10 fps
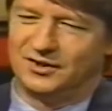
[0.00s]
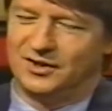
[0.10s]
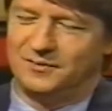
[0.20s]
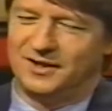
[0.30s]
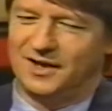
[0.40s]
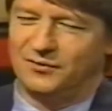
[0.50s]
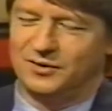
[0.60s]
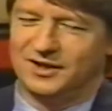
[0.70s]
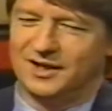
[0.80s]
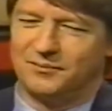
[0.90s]
I mean,
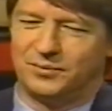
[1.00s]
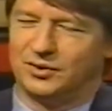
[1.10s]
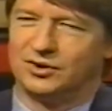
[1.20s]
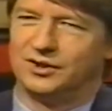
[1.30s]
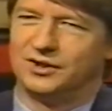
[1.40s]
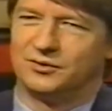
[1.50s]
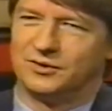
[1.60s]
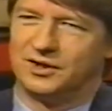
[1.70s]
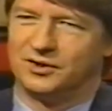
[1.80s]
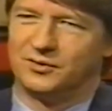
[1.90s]
when you got Bill Clinton
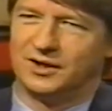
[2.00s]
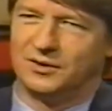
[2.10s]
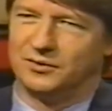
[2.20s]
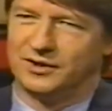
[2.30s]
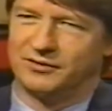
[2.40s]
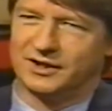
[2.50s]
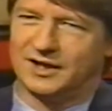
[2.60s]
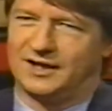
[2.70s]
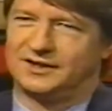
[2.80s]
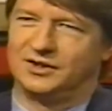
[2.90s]
running around with every
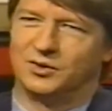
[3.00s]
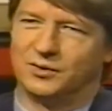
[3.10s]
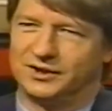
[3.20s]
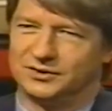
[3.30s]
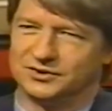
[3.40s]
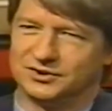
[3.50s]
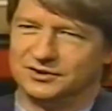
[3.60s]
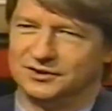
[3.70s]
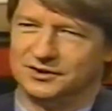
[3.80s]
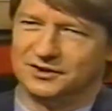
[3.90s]
cocktail waitress
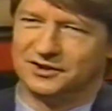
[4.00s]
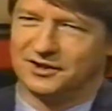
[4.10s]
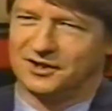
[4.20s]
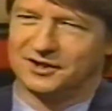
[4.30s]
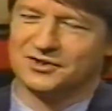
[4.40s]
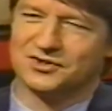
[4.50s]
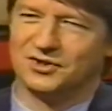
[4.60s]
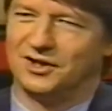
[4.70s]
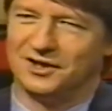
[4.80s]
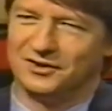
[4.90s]
in
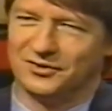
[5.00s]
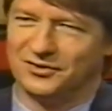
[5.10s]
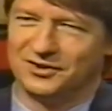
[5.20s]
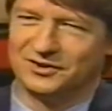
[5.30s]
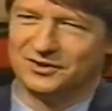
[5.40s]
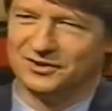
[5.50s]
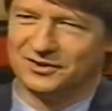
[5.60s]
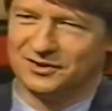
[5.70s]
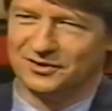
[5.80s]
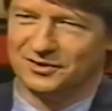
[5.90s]
Arkansas, I don't think
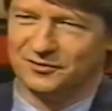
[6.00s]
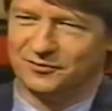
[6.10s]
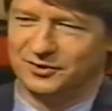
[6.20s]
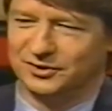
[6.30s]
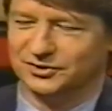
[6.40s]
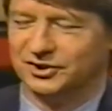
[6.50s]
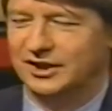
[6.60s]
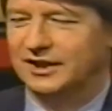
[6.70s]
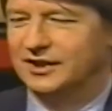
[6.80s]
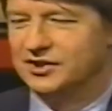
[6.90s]
that Phil's
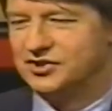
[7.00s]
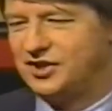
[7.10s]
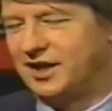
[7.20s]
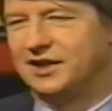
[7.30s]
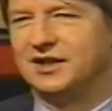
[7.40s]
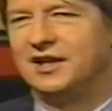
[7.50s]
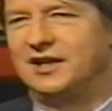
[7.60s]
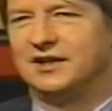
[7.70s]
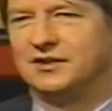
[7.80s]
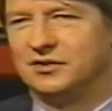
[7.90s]

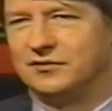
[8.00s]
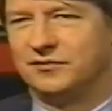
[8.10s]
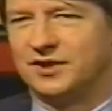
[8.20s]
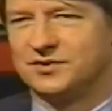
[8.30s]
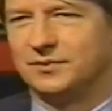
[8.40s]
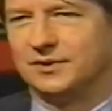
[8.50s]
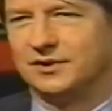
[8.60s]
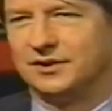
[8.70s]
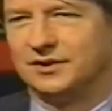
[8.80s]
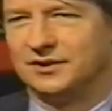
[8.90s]
secondhand investment
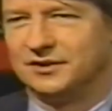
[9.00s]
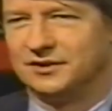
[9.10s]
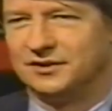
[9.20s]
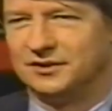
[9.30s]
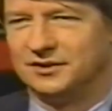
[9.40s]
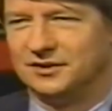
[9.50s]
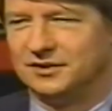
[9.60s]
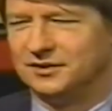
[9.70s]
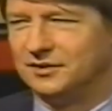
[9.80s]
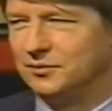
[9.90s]

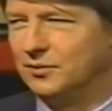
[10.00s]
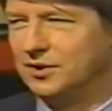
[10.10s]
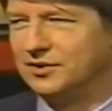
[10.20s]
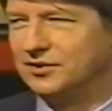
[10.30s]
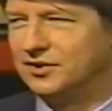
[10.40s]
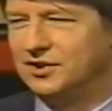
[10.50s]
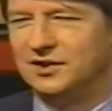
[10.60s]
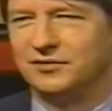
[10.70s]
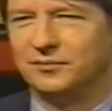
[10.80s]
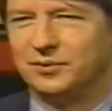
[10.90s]
in what didn't
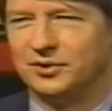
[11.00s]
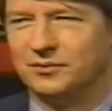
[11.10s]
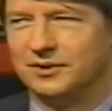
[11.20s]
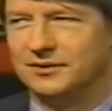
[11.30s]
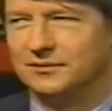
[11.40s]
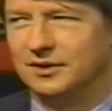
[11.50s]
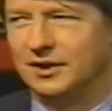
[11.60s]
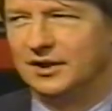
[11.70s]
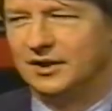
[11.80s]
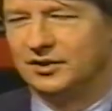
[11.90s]
even appear to be,
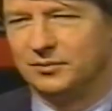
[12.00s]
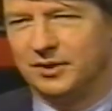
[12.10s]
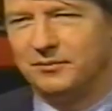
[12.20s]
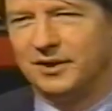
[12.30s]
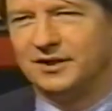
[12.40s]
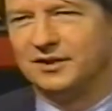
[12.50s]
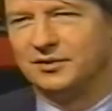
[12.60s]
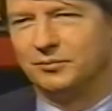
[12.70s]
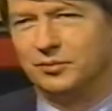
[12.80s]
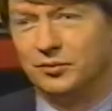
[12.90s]
to my mind,
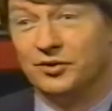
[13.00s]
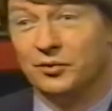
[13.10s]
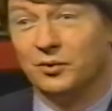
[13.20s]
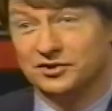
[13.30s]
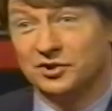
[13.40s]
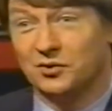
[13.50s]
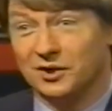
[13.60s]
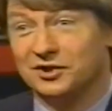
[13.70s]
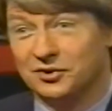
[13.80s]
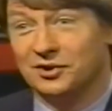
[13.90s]
a movie that wasn't
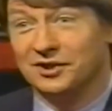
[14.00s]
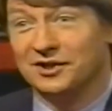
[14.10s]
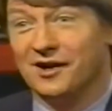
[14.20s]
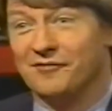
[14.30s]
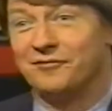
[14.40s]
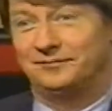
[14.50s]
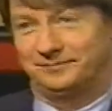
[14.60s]
quite dirty enough.